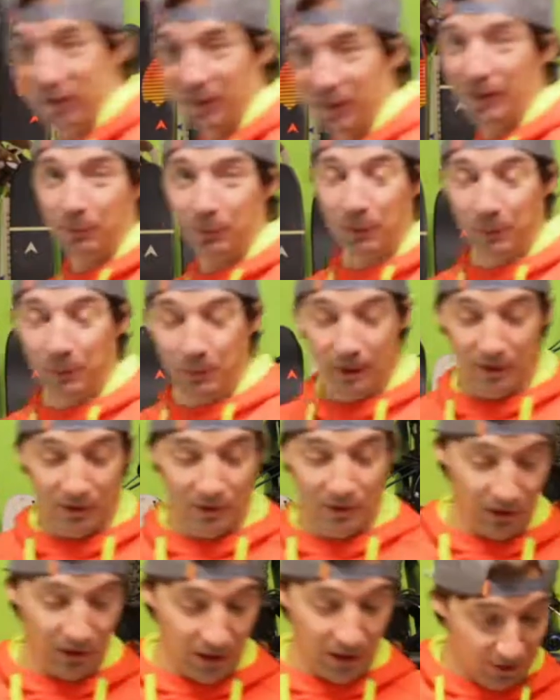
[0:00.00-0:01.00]
am a little
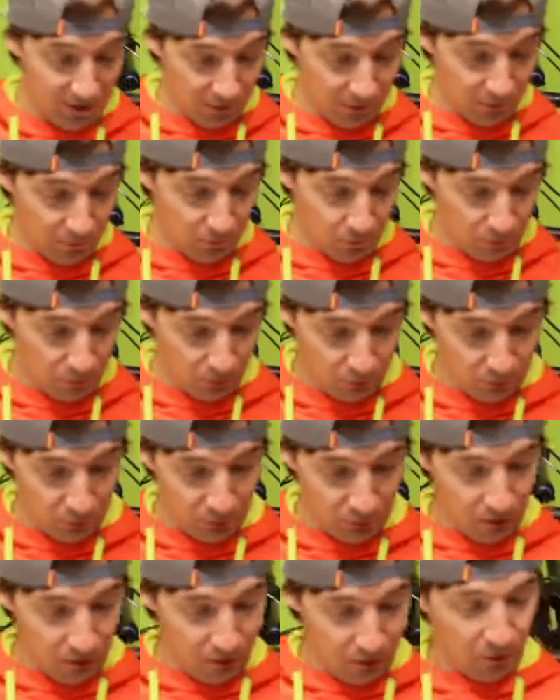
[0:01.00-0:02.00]
prepared today, so for
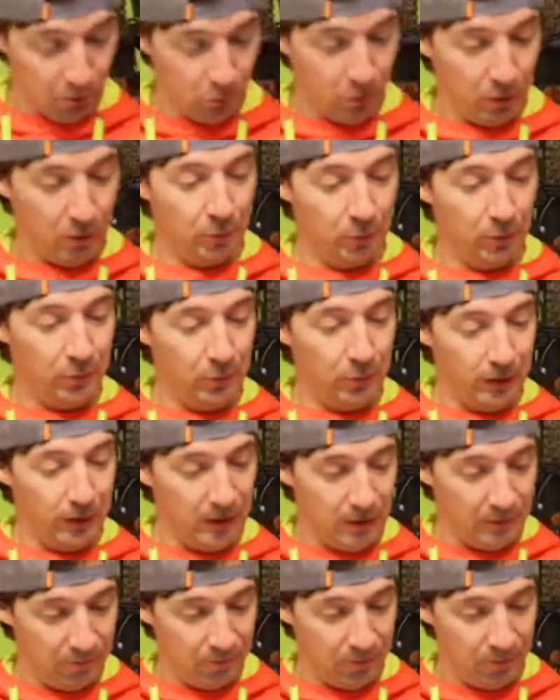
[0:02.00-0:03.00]
tomorrow's we will
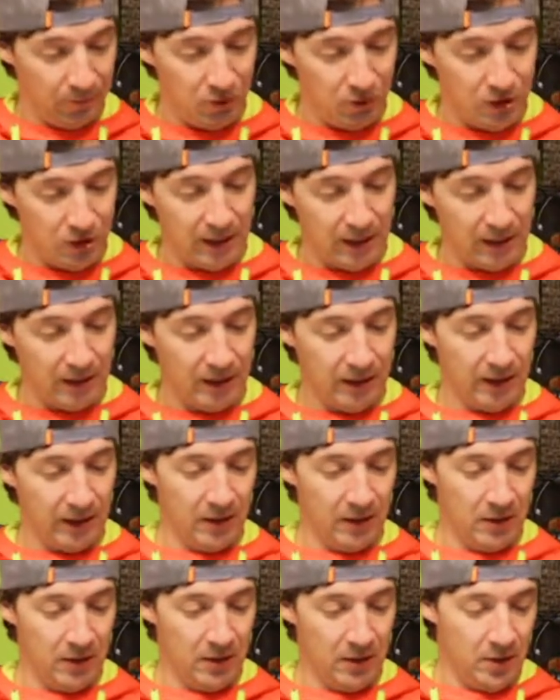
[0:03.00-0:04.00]
be
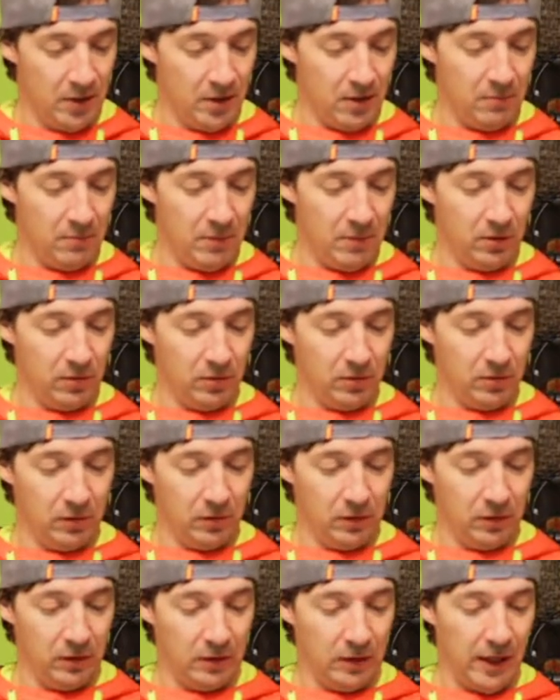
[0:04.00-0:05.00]
checking a
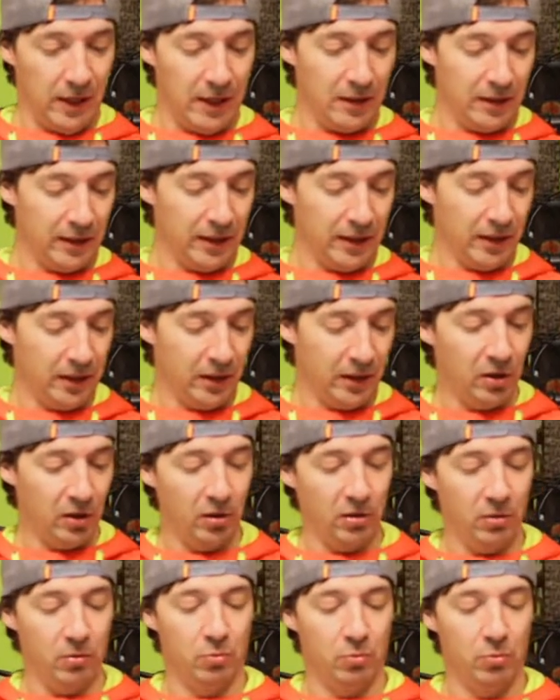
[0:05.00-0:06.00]
Mountain Gaelic
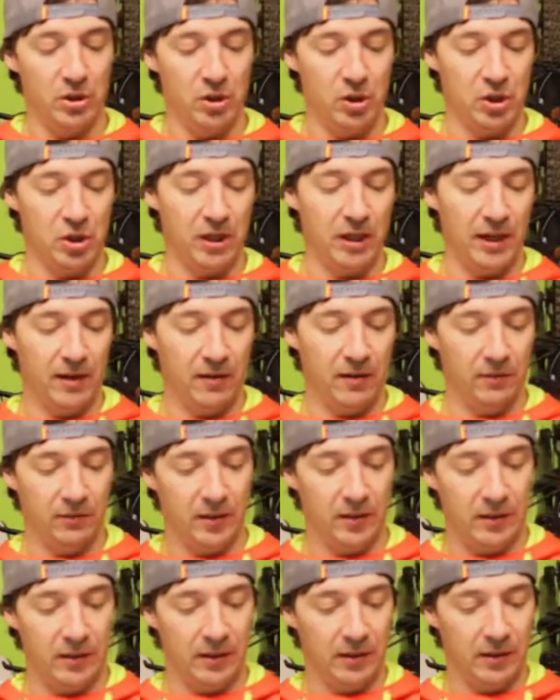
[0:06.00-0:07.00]
gear, which
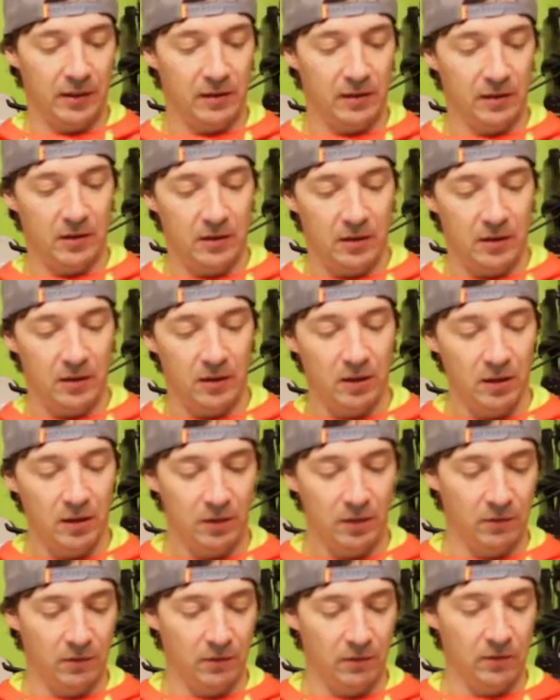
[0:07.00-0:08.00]
have like a
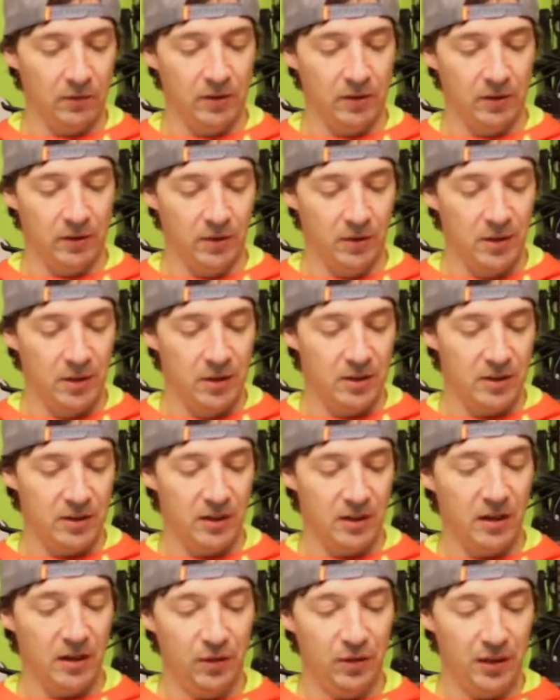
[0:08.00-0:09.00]
lot of
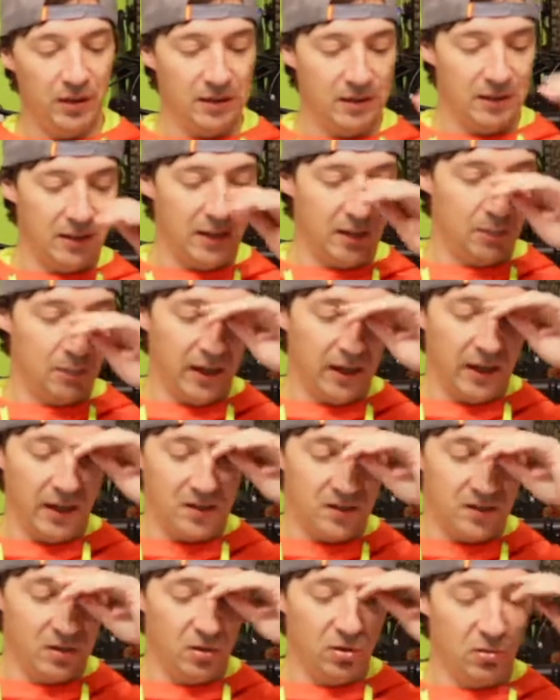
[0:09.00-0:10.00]
stuff. Then
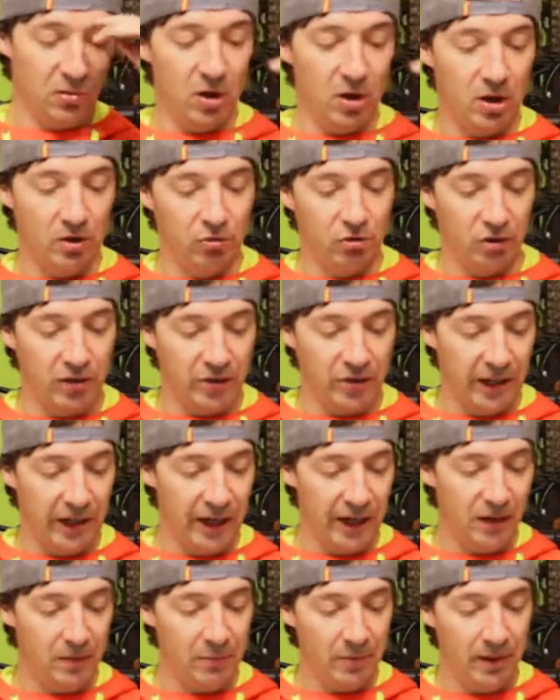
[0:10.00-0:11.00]
Zebek has a new
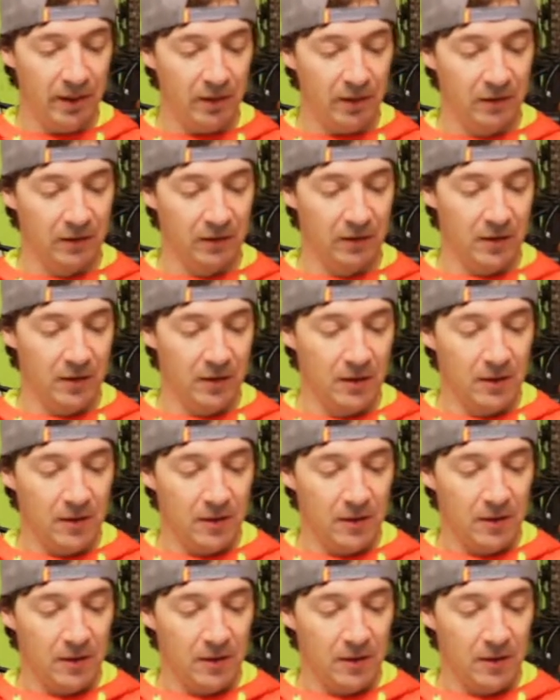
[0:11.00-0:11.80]
modular helmet,